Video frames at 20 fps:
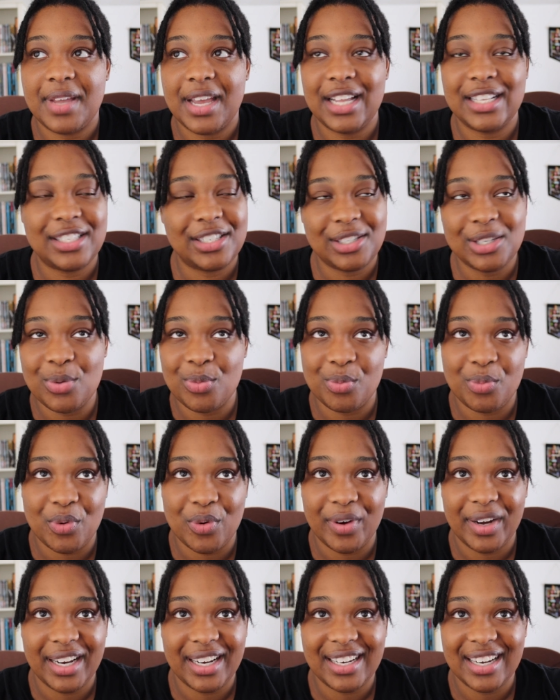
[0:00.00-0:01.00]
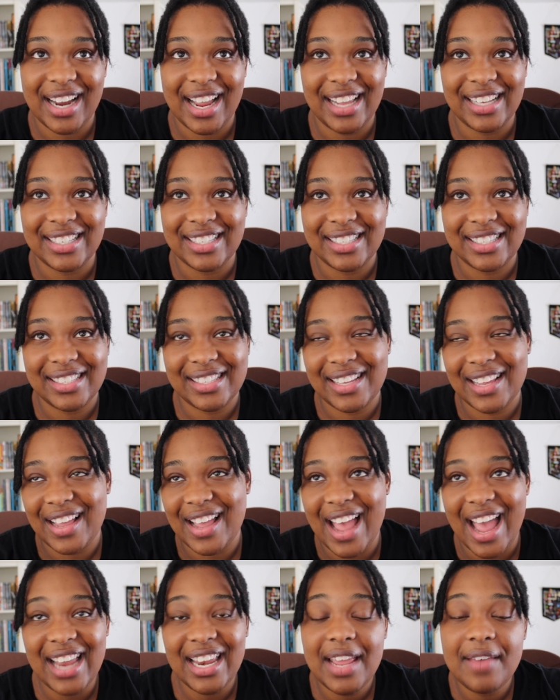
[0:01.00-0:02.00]
It's so important. It's,
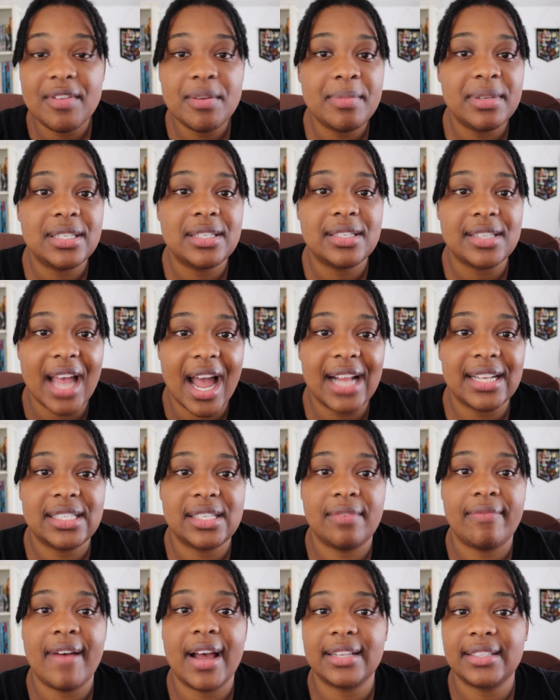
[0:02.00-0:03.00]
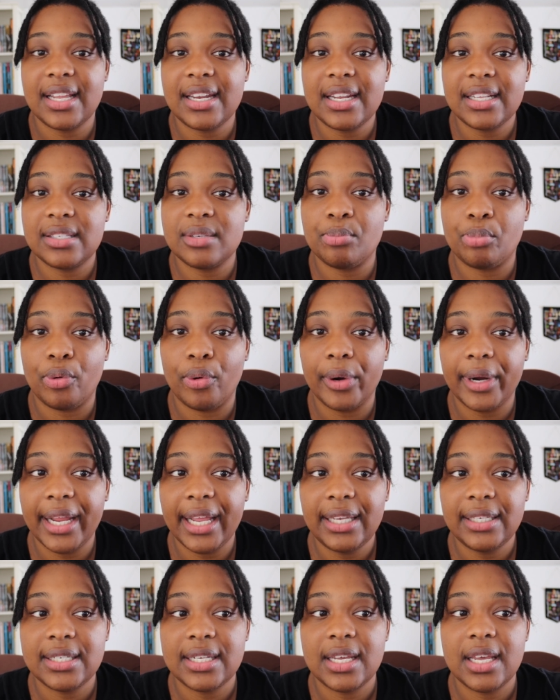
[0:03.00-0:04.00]
and even besides the fact that it's
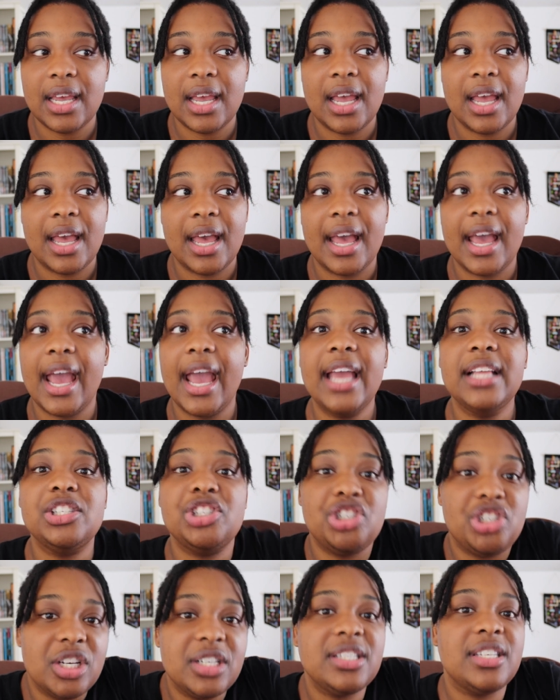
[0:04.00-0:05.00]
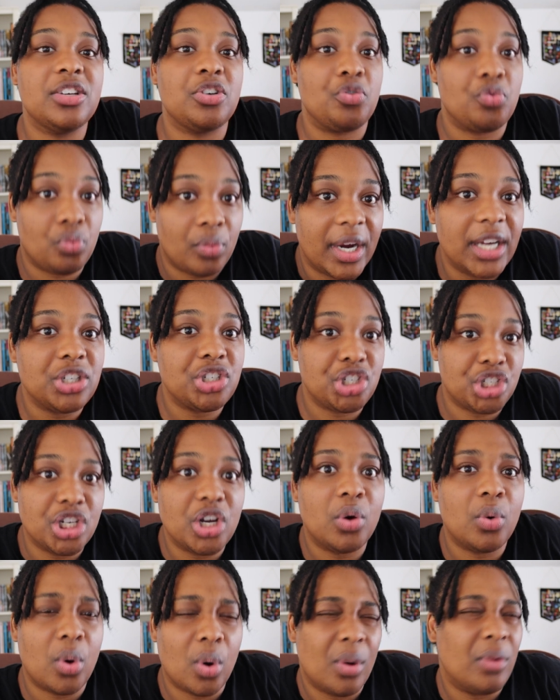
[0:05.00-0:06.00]
important, it's just a great
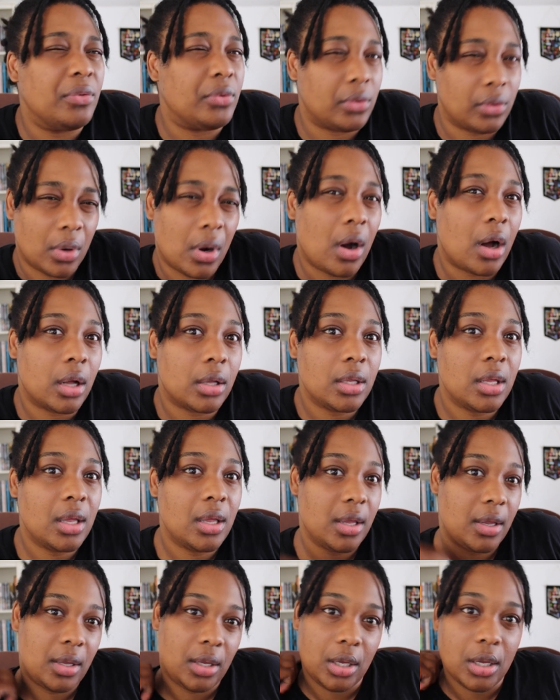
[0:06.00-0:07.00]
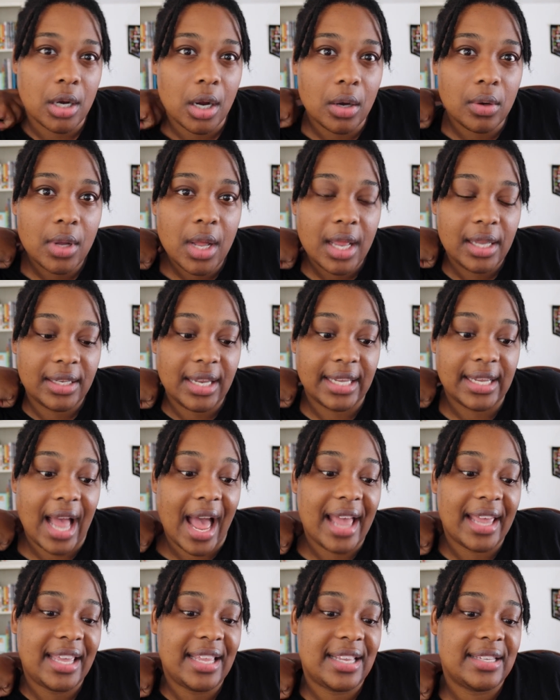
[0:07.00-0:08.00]
show overall. You know, like
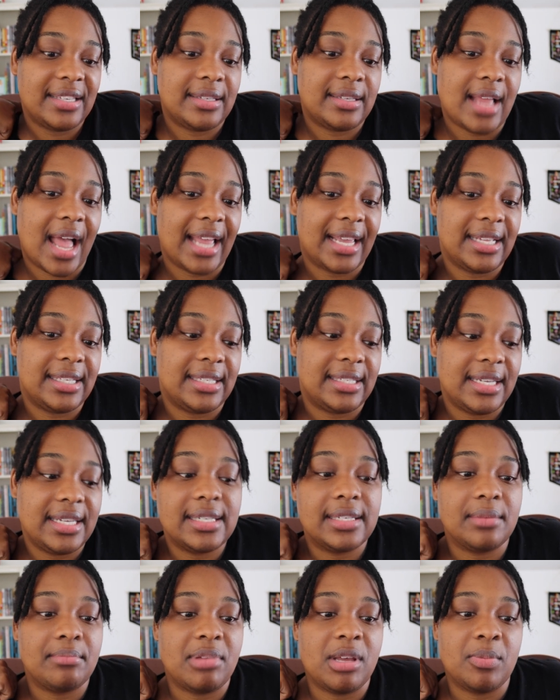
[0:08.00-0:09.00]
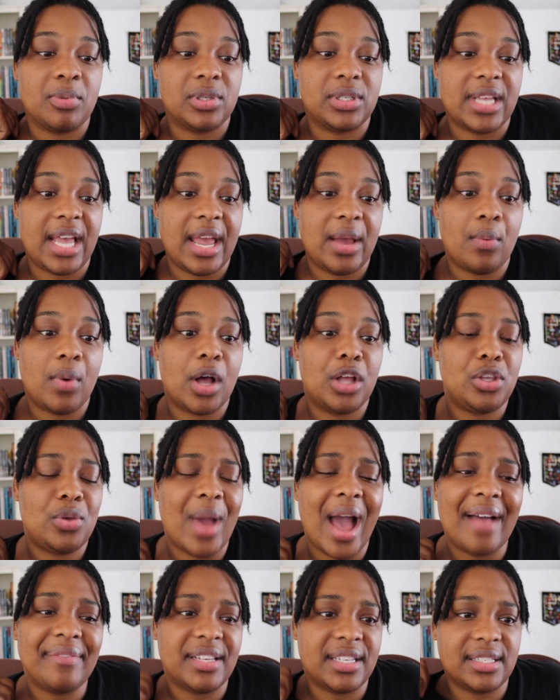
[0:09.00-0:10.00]
I can, I can see some people saying, well, you
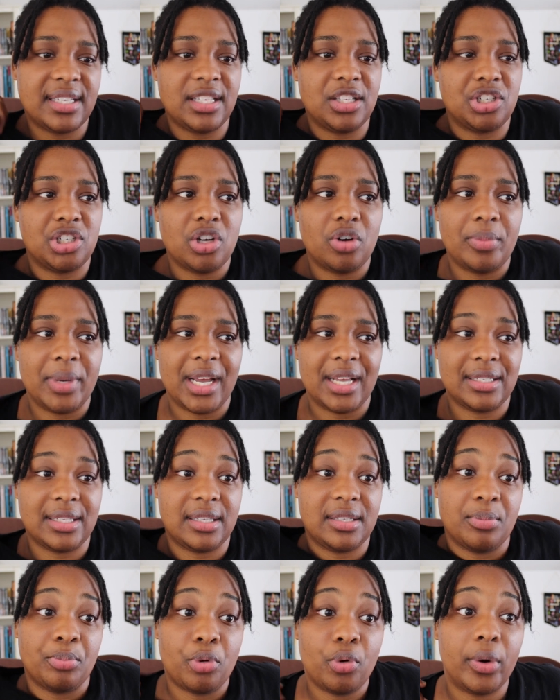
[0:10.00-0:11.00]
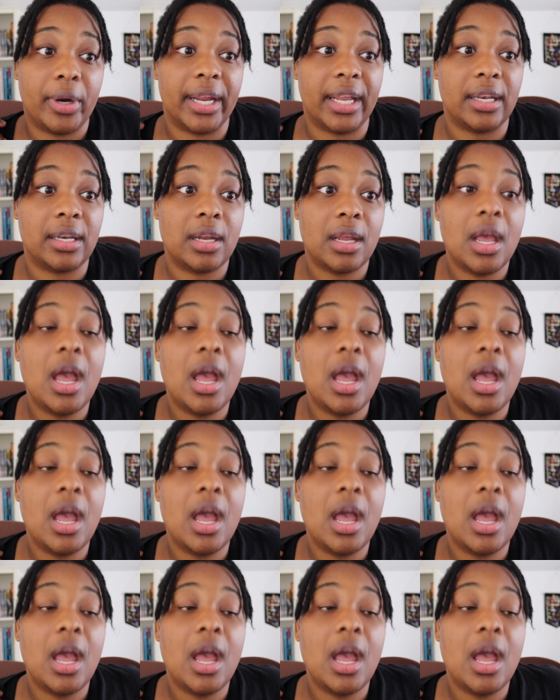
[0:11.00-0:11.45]
have to see the show because it's important.